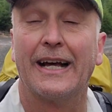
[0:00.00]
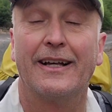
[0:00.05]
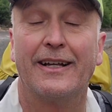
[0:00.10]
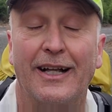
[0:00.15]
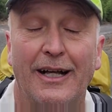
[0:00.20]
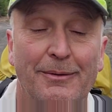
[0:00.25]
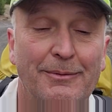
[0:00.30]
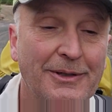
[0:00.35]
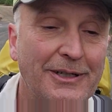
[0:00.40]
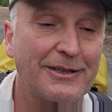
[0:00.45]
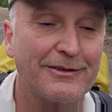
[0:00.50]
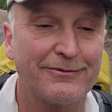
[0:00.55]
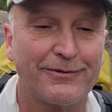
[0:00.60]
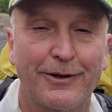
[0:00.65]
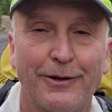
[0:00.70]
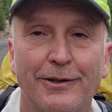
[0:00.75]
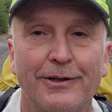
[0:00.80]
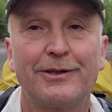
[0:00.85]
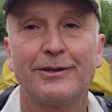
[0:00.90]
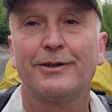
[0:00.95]
I'm looking
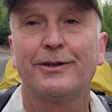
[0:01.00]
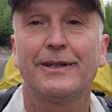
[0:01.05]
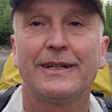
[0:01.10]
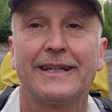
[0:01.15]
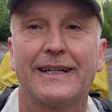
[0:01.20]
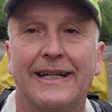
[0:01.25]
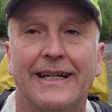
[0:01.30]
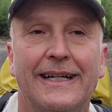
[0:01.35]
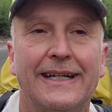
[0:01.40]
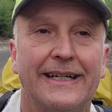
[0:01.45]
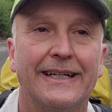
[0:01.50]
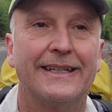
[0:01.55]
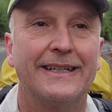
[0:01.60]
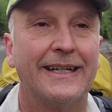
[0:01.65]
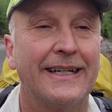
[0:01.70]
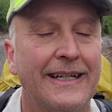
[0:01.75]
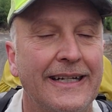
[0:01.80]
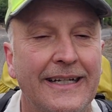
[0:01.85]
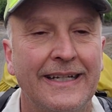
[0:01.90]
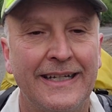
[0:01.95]
forward to it and
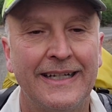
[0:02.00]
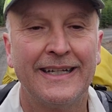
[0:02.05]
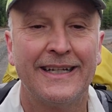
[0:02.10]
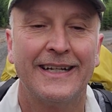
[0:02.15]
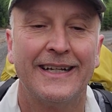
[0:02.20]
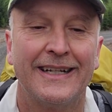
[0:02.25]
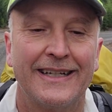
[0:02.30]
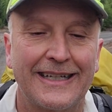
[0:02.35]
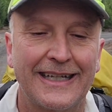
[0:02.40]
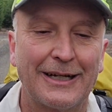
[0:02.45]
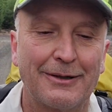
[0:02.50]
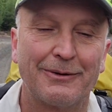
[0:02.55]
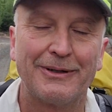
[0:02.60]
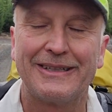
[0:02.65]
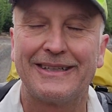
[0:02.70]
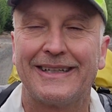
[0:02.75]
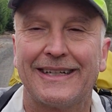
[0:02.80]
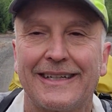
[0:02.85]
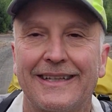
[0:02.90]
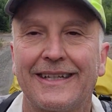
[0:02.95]
can't
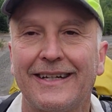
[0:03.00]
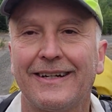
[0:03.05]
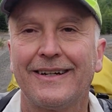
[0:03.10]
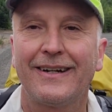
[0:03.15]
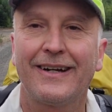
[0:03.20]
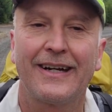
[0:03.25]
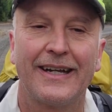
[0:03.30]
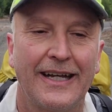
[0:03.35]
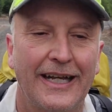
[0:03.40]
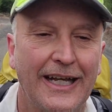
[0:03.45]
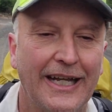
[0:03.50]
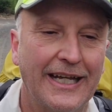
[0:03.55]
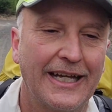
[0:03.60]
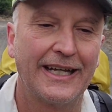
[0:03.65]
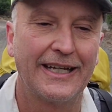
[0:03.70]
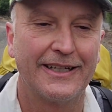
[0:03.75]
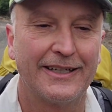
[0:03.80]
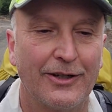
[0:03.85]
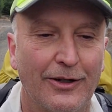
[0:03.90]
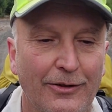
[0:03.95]
wait to get there,
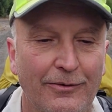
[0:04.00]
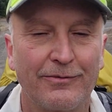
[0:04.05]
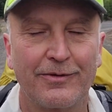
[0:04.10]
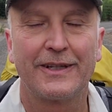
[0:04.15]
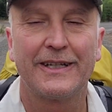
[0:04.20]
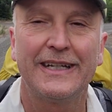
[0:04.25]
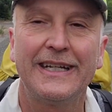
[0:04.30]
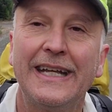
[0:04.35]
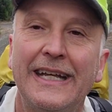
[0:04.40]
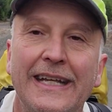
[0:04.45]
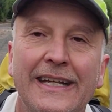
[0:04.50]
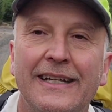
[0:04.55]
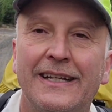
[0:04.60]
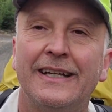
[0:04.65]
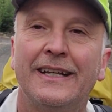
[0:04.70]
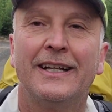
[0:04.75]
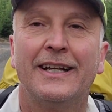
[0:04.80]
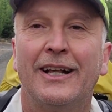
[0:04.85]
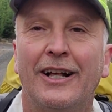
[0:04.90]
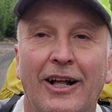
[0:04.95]
and hopefully
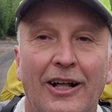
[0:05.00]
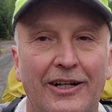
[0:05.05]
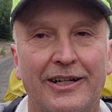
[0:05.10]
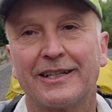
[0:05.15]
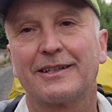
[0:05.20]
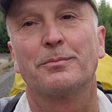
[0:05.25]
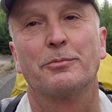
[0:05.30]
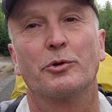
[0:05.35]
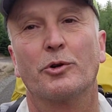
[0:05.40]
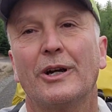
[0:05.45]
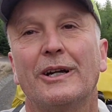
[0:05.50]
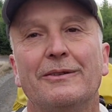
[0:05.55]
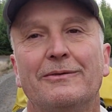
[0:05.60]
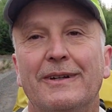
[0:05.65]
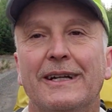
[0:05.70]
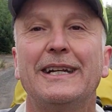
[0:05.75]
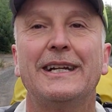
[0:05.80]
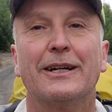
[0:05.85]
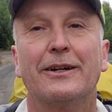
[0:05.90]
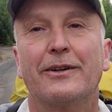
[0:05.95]
I'll get some great
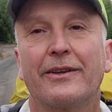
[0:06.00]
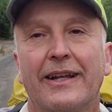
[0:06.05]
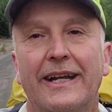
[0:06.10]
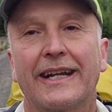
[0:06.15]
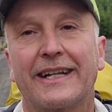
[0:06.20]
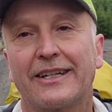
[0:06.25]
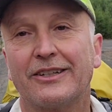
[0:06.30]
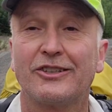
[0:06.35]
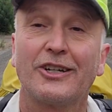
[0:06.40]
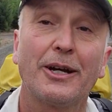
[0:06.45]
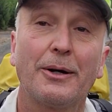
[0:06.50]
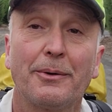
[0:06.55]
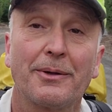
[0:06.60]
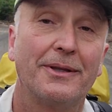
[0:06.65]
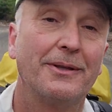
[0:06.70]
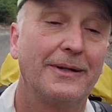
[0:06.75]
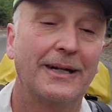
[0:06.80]
video that I can share with you